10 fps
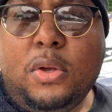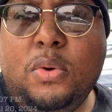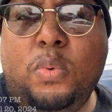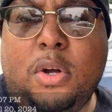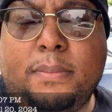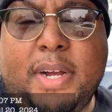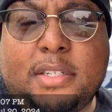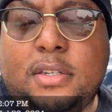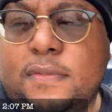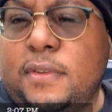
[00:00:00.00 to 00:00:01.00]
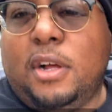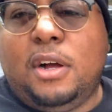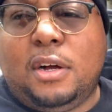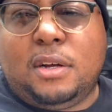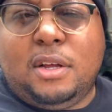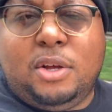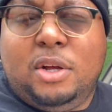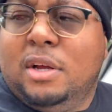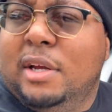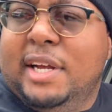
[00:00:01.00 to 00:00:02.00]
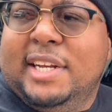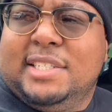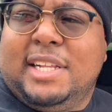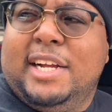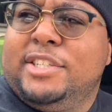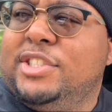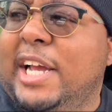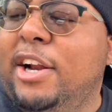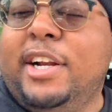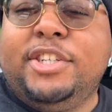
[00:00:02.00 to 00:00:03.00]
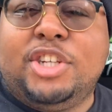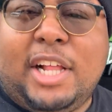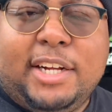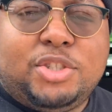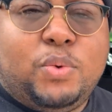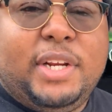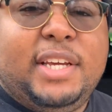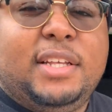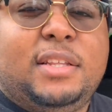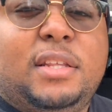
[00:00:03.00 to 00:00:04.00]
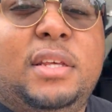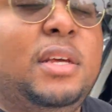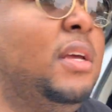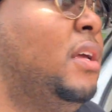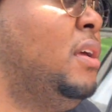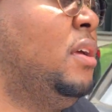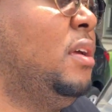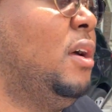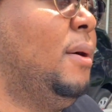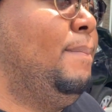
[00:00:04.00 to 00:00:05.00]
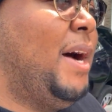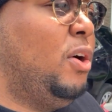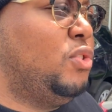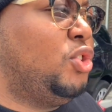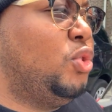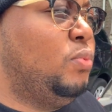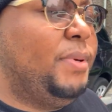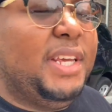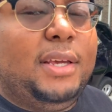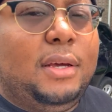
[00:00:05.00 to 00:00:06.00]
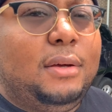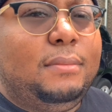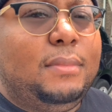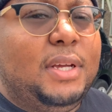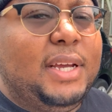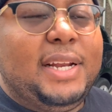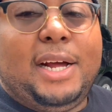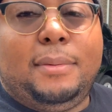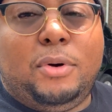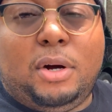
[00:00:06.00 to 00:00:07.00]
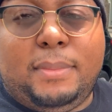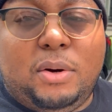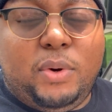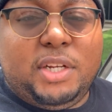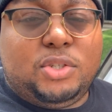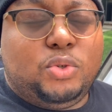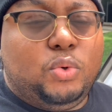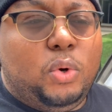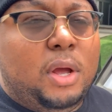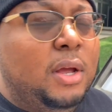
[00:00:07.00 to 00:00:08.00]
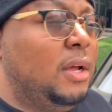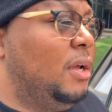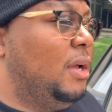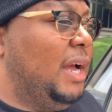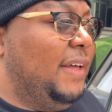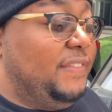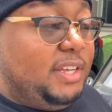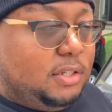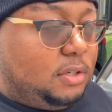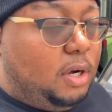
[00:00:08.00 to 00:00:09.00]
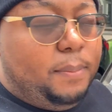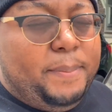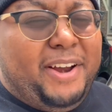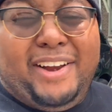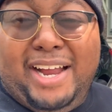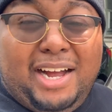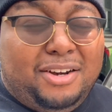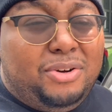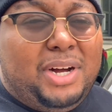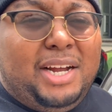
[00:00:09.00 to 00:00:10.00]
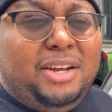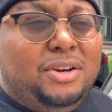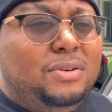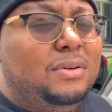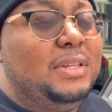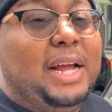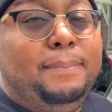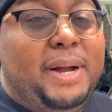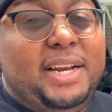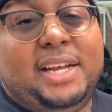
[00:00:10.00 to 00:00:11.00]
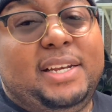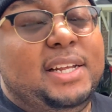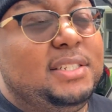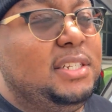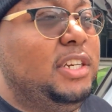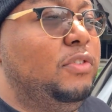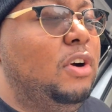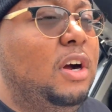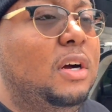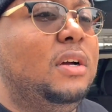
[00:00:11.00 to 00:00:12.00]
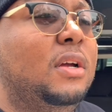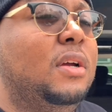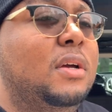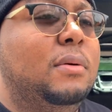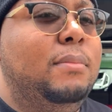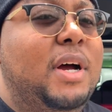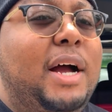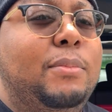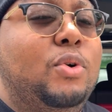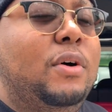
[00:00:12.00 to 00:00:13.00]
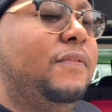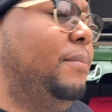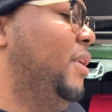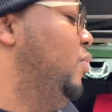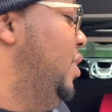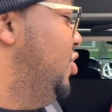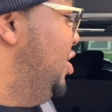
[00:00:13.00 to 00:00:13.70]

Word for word: welcome back to the vlog it is like saturday july 20th about 2 p.m and i'm on my way to i think it's called marion ohio i might have got that city wrong but i'm going for midwest